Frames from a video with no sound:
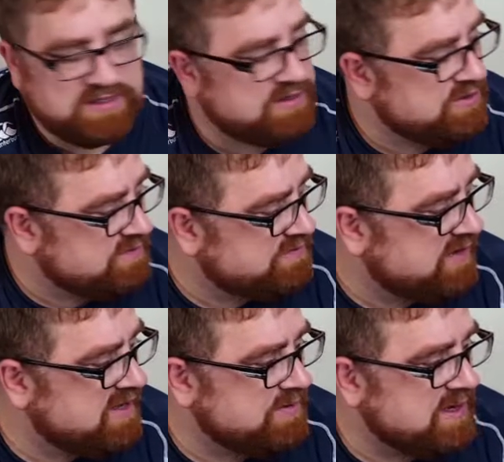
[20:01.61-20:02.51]
Now I do have a
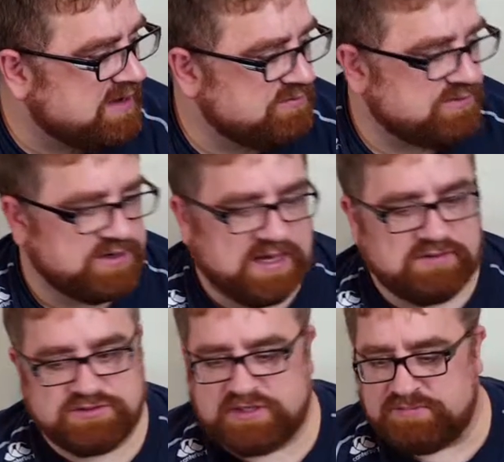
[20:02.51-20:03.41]
flyer, but I haven't got it
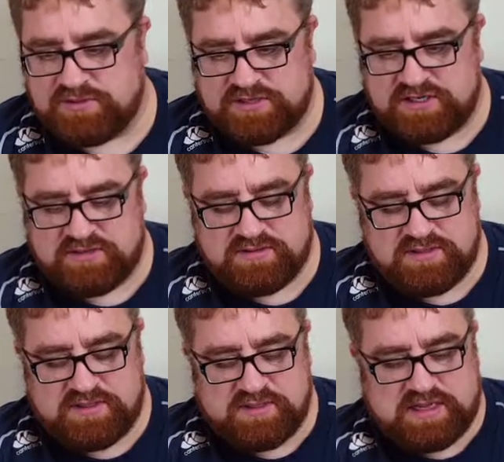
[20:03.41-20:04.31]
out, so I'm not gonna.
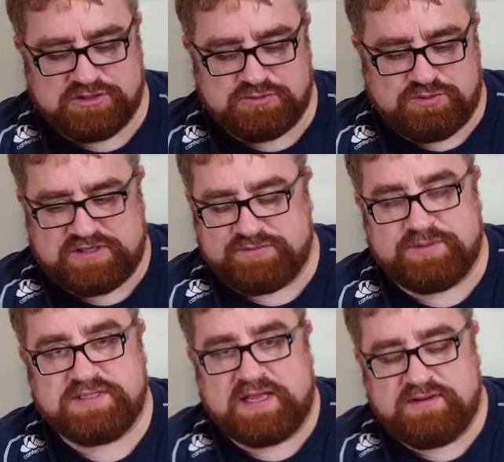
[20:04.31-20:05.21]
We'll just have to
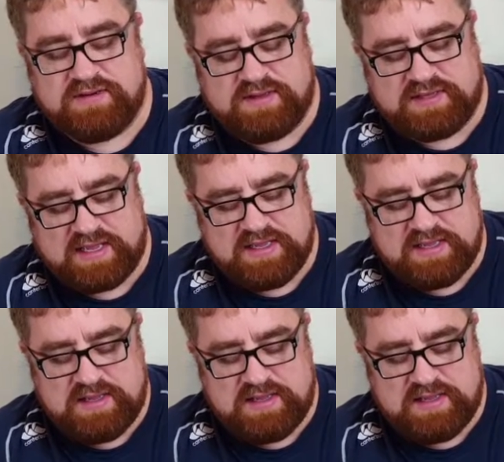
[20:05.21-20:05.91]
pretend, okay?